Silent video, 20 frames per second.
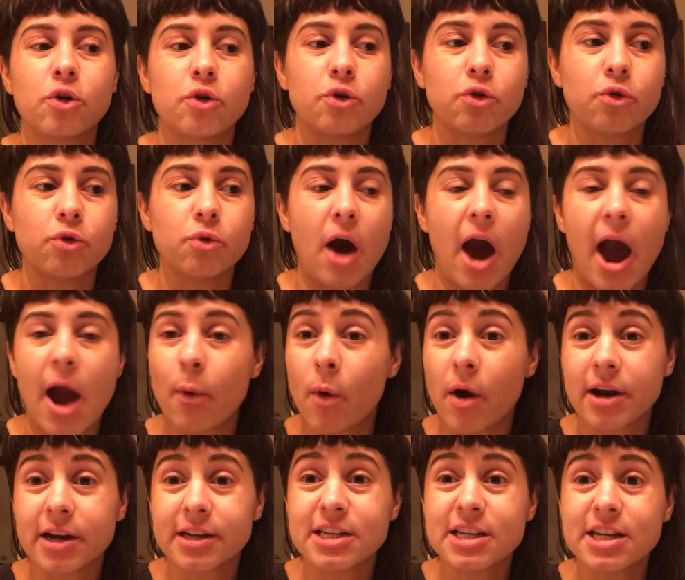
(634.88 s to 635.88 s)
who I
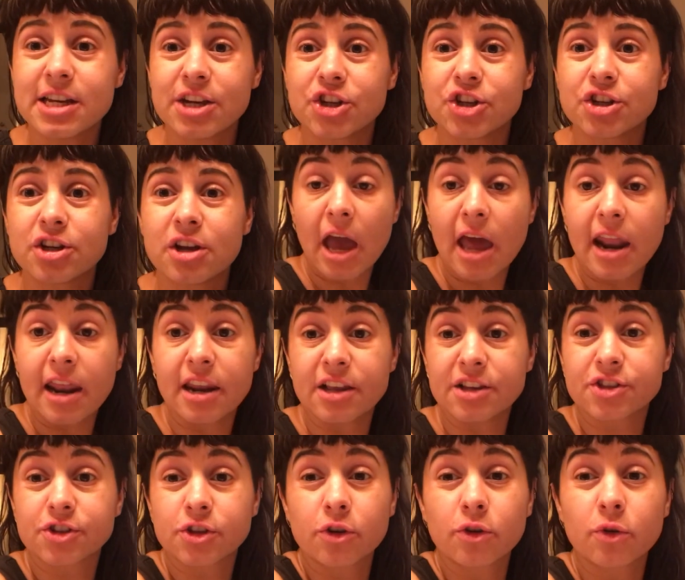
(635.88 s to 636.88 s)
want to teach. And in a
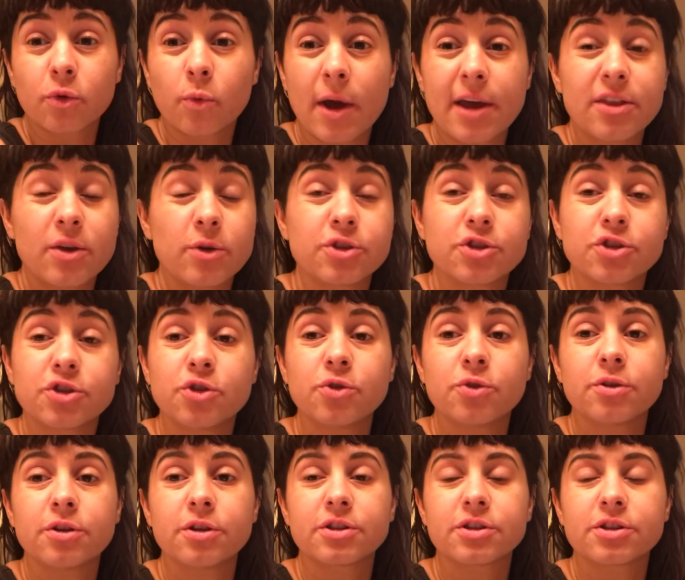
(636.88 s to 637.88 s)
certain way, those
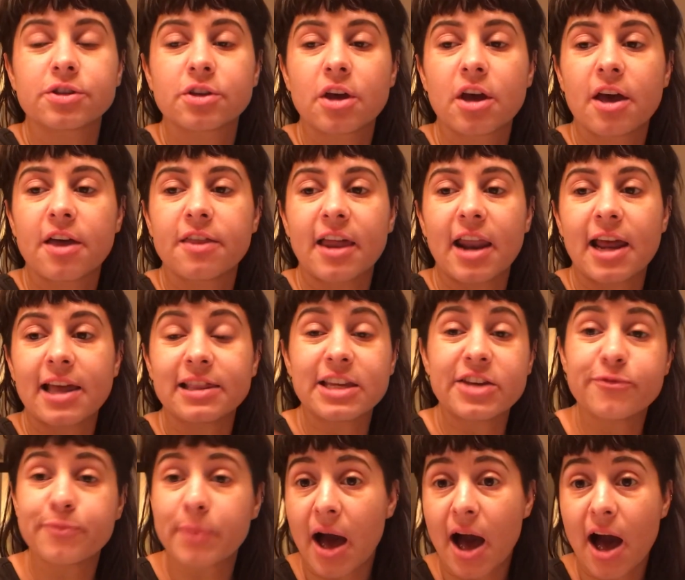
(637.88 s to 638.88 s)
students that I
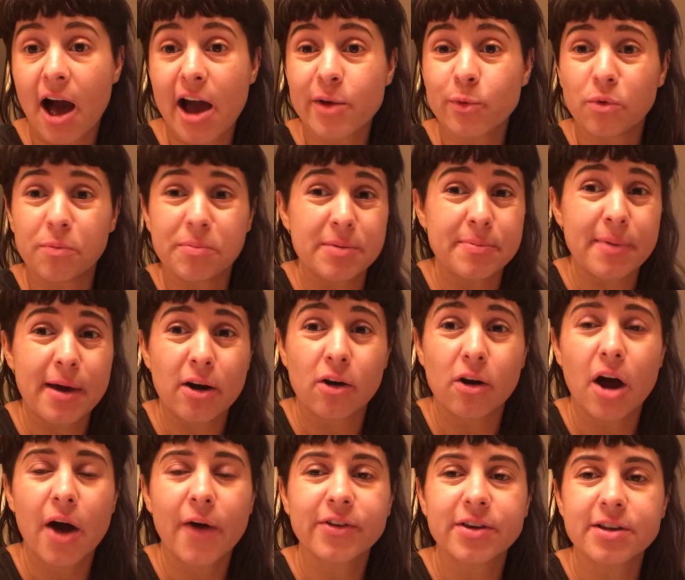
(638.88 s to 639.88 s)
leave behind will be better
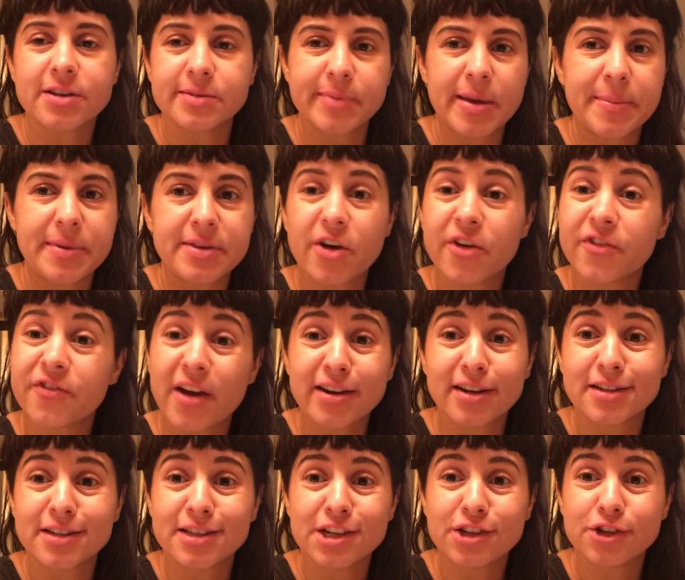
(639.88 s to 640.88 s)
off because maybe they'll find
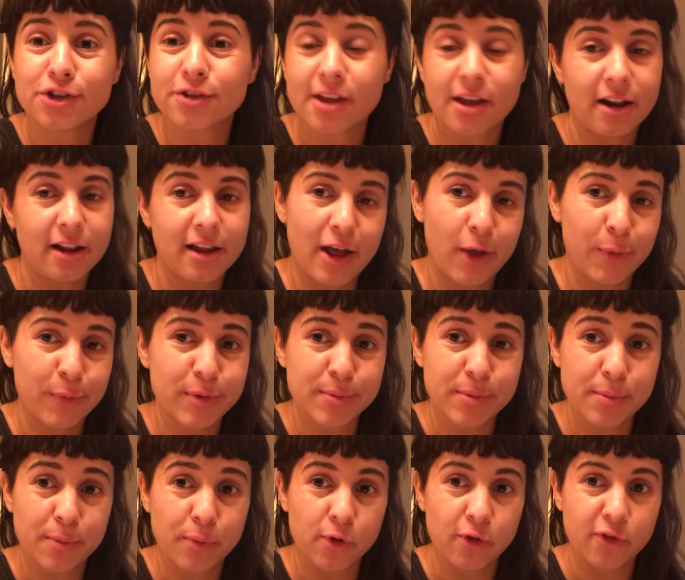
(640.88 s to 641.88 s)
a teacher that'll help them
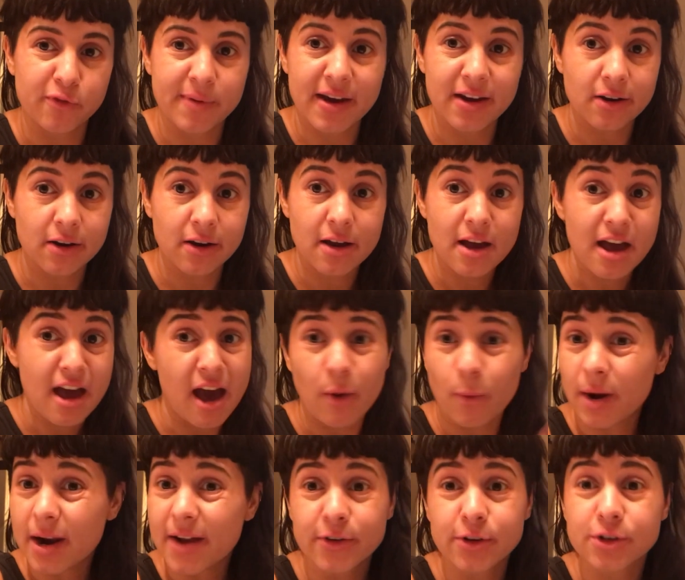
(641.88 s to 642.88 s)
improve better. And
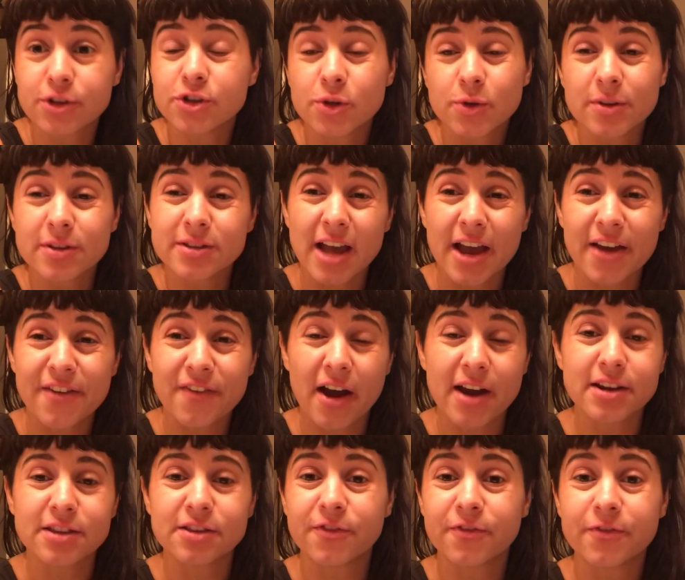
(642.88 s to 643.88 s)
whatever students I
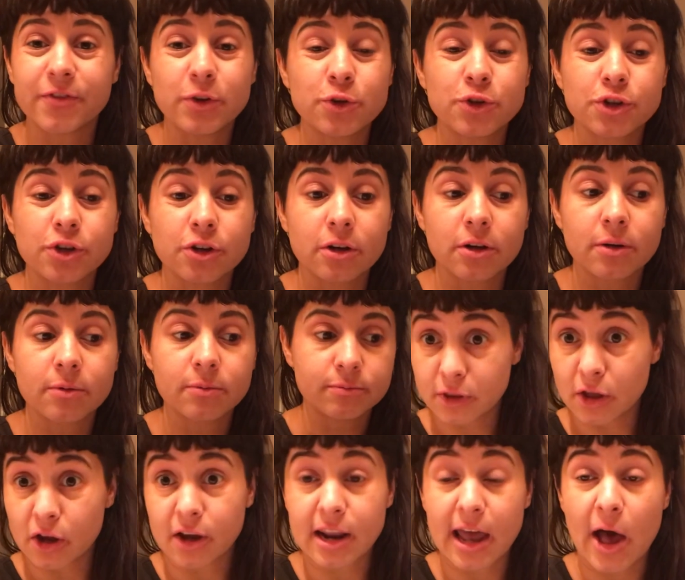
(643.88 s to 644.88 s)
find in the future,
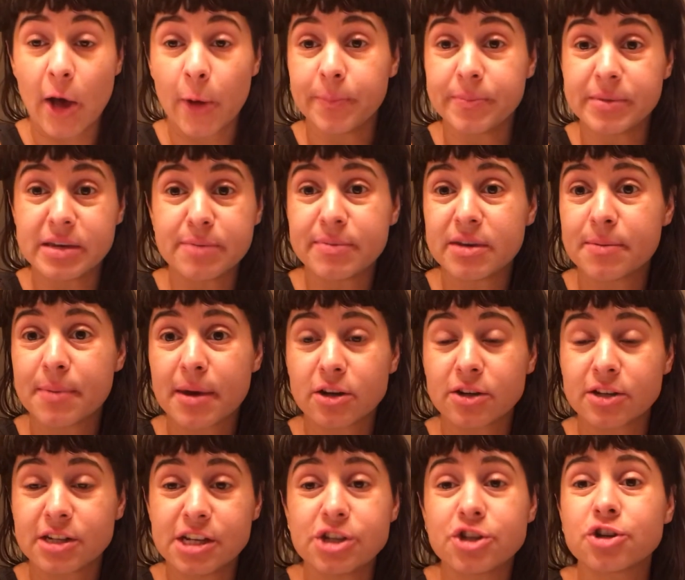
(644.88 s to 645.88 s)
they're going to help me be a better
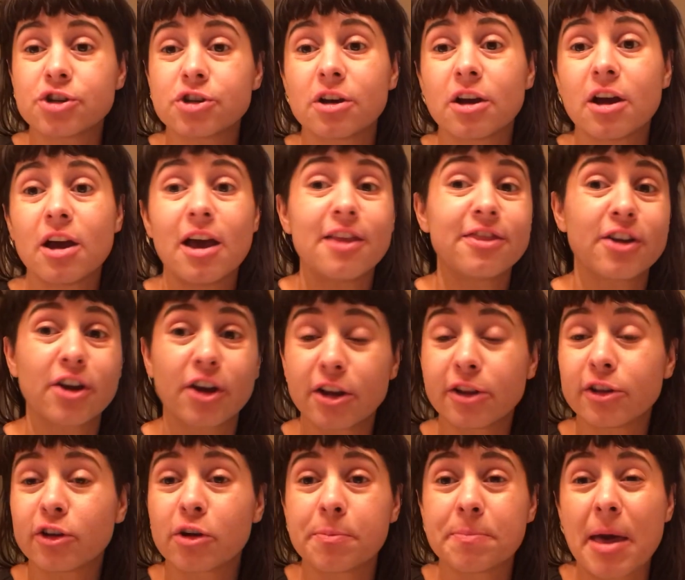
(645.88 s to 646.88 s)
teacher. They're going
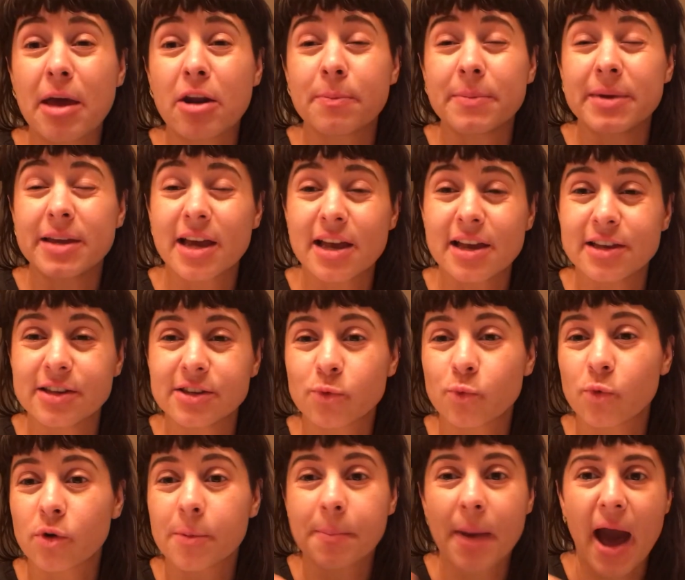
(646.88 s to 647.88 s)
to learn better because
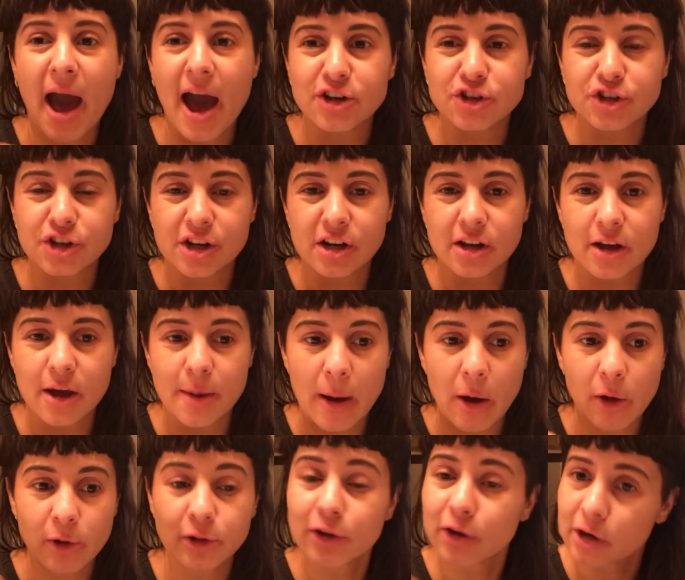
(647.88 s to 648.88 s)
we're passionate
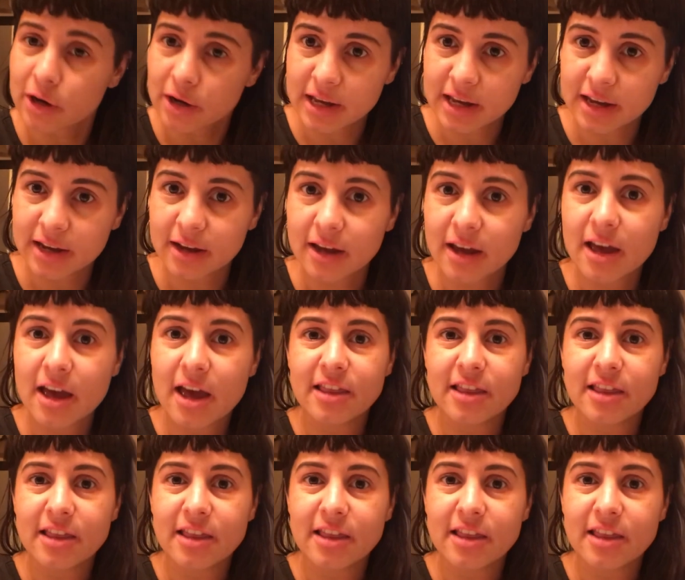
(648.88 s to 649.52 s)
about learning.